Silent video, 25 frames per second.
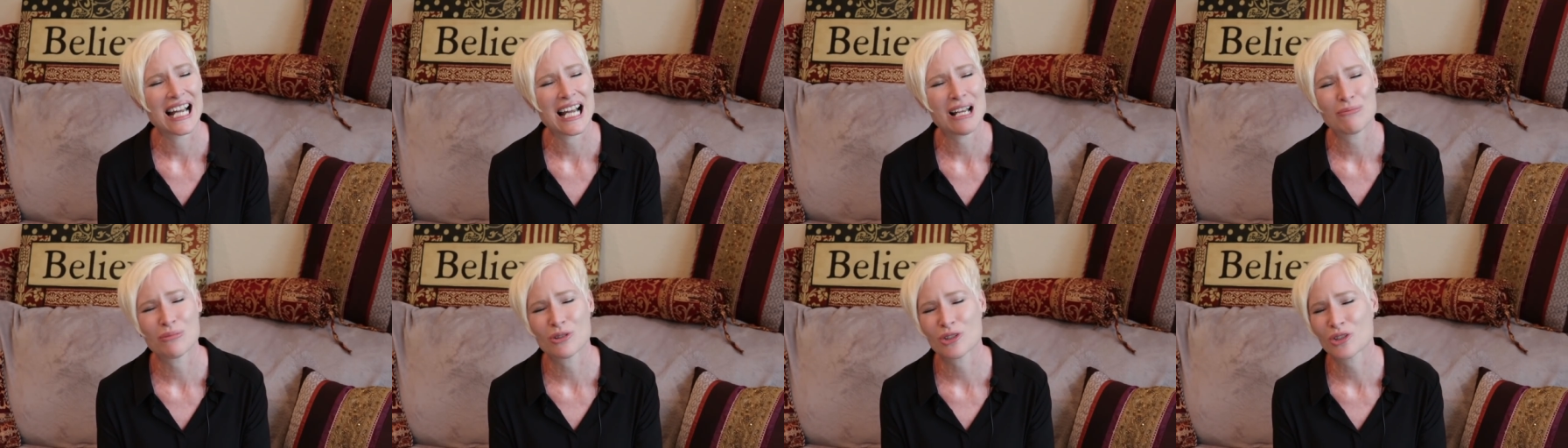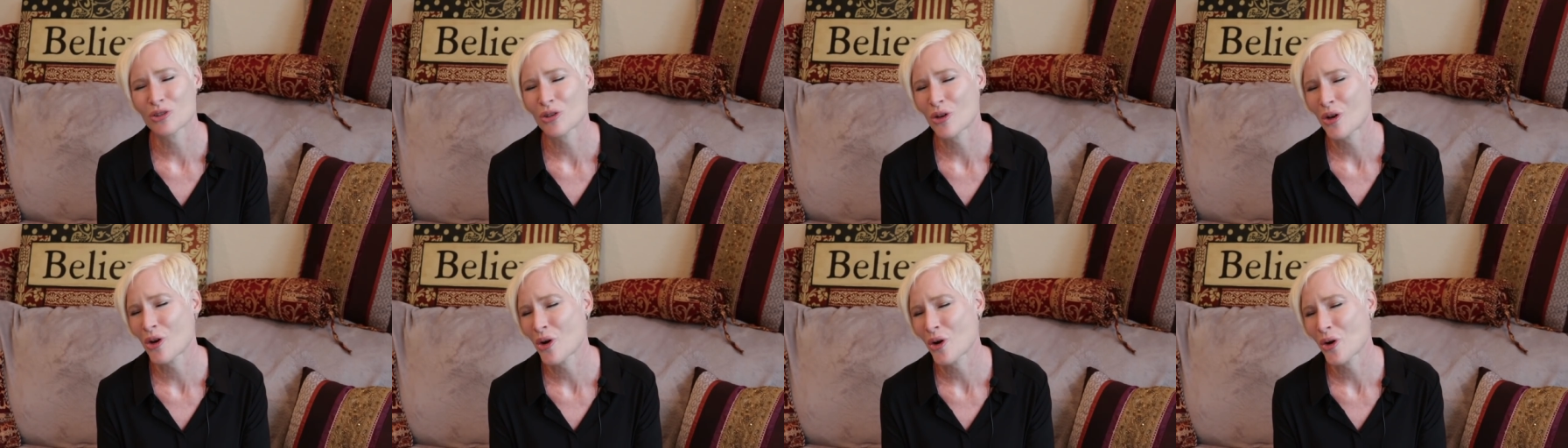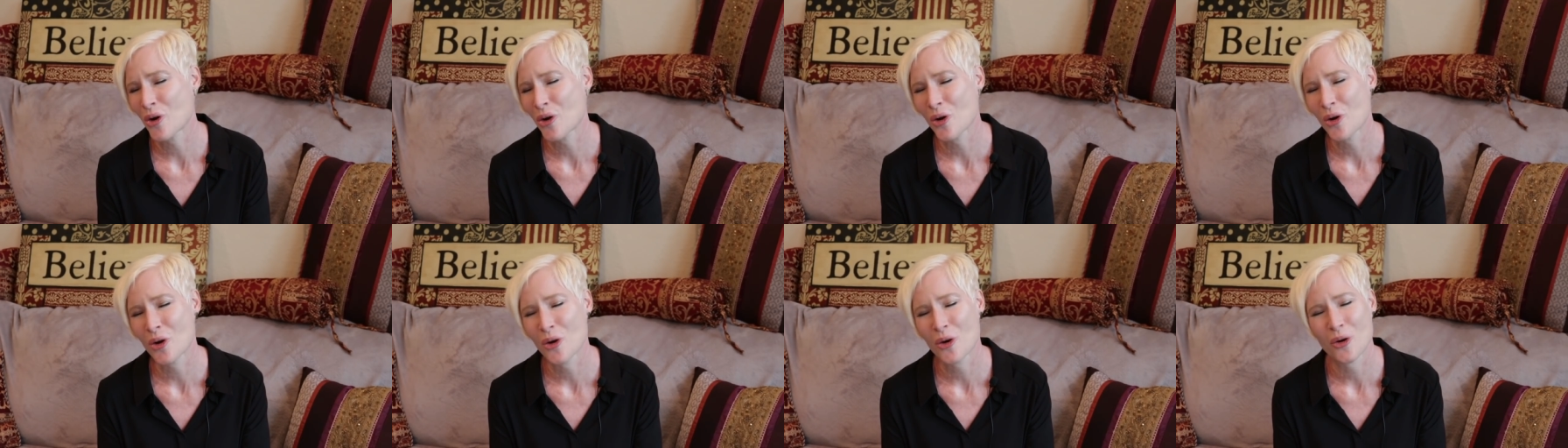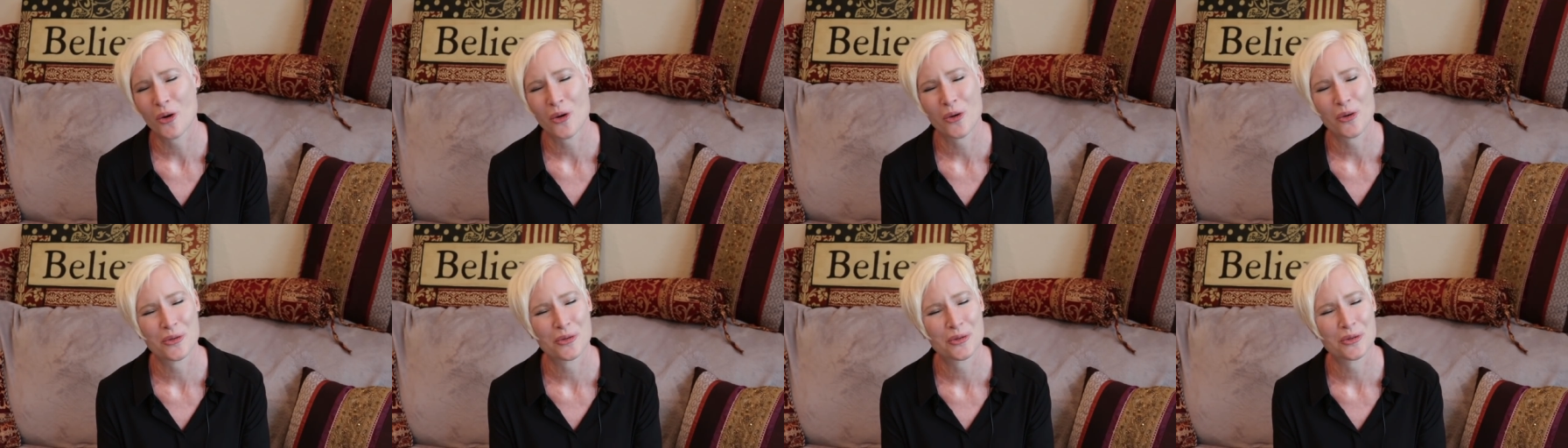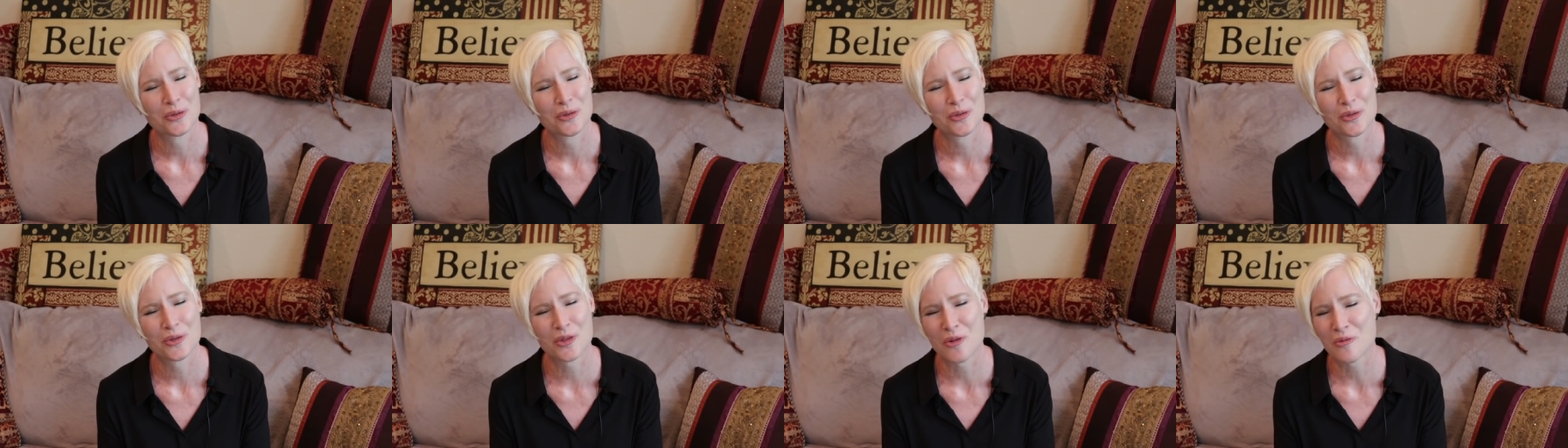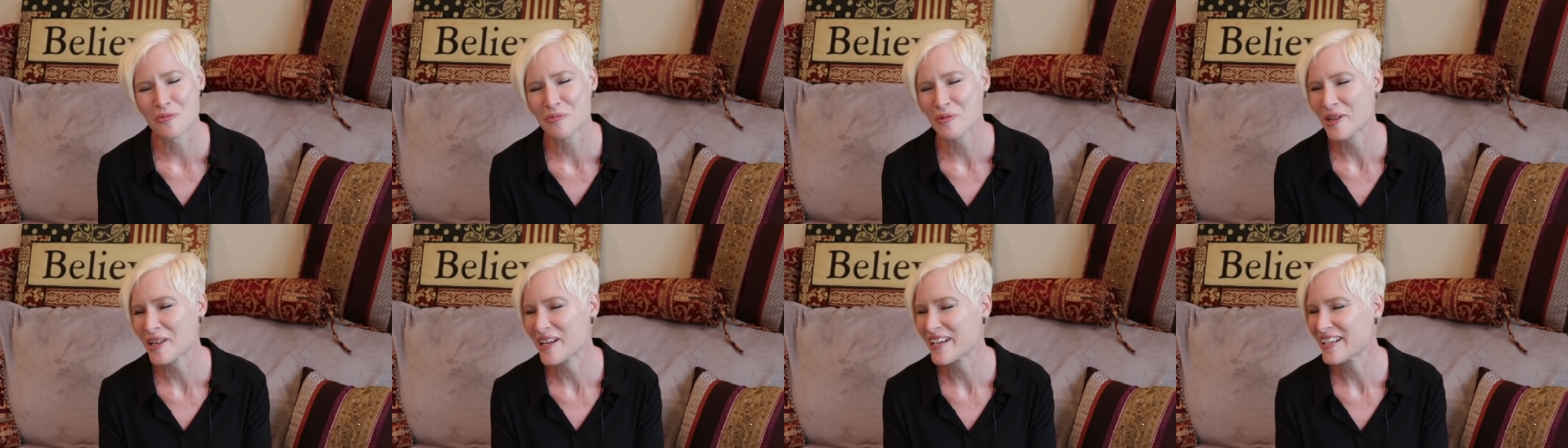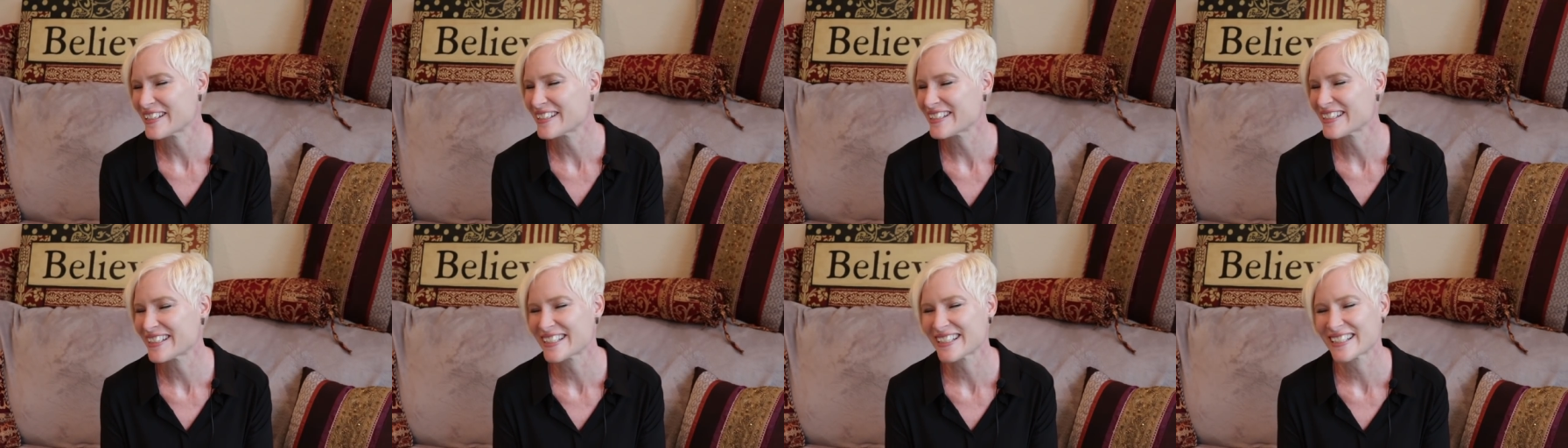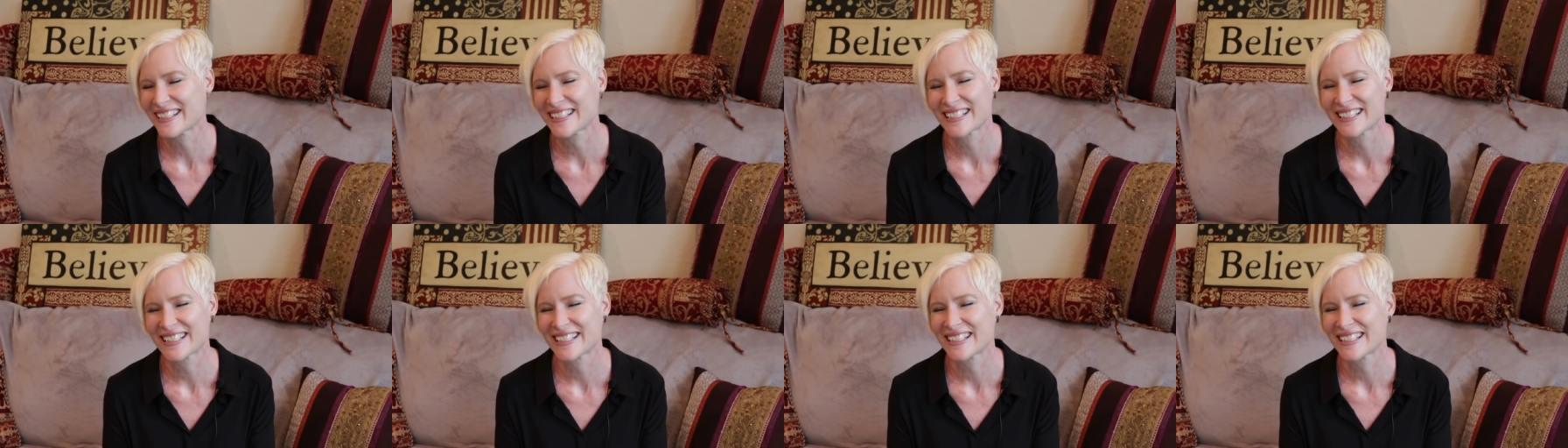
I'm so, so blessed.